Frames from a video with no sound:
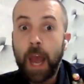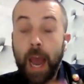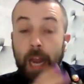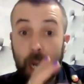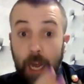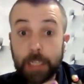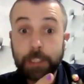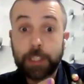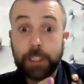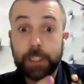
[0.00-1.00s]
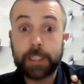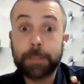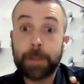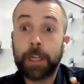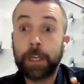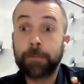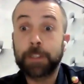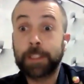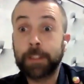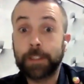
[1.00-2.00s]
And last year, speaking of
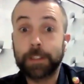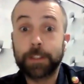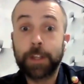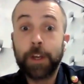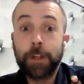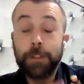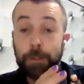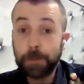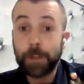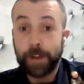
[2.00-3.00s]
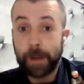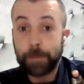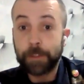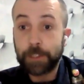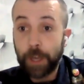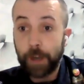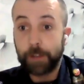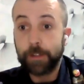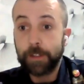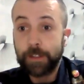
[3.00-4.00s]
resilience, you turned up on the
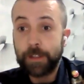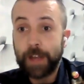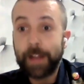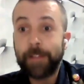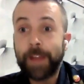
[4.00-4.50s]
show. And